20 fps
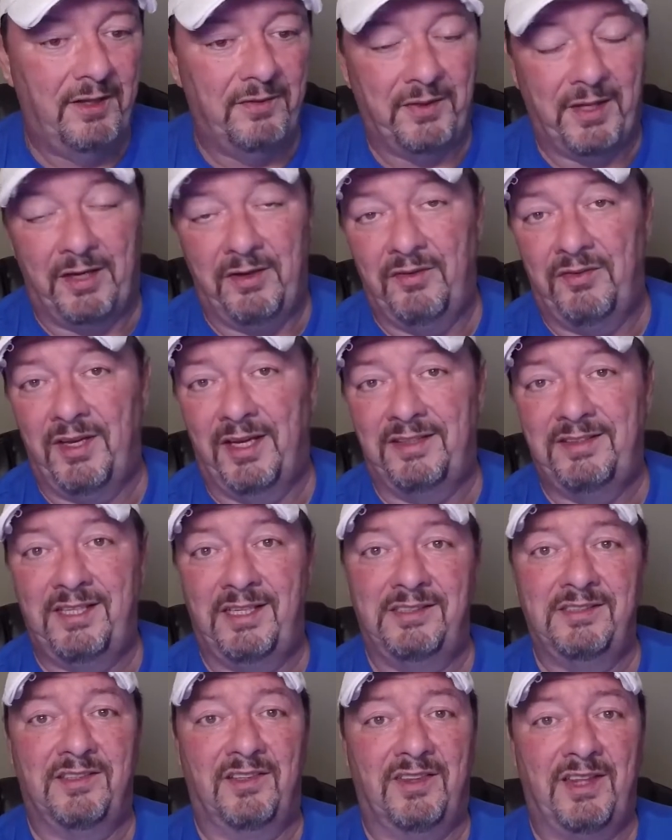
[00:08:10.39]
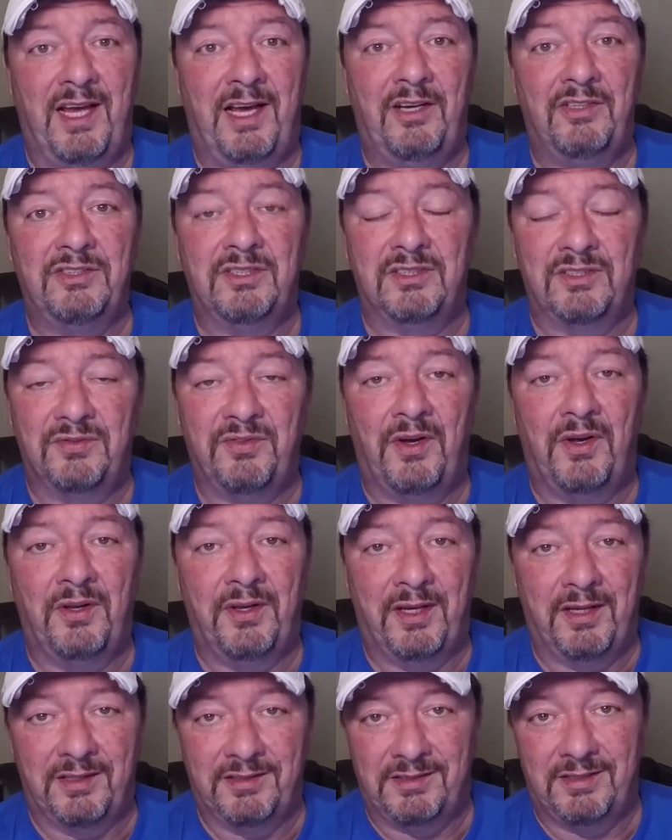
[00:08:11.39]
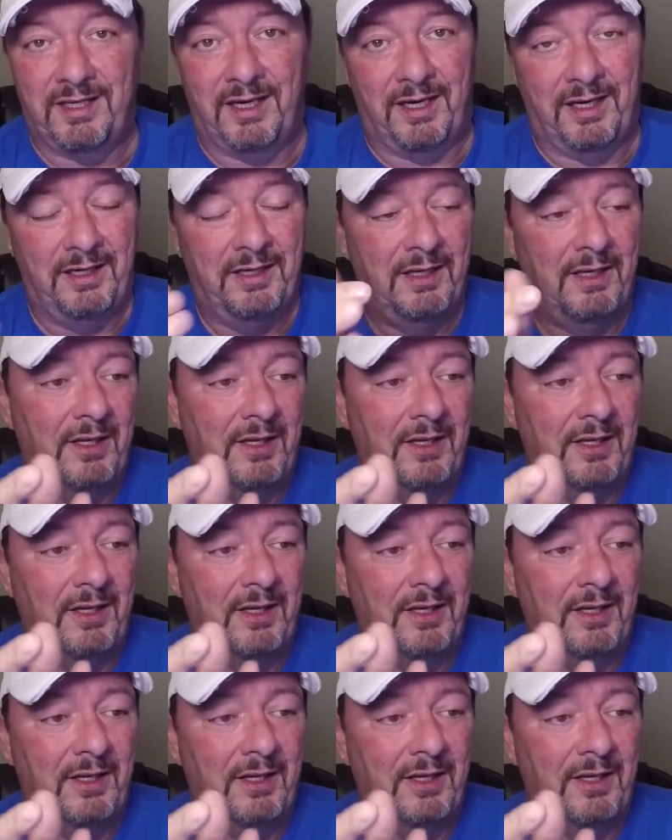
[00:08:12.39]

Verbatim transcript: now you've got tens of thousands falling out of the sky.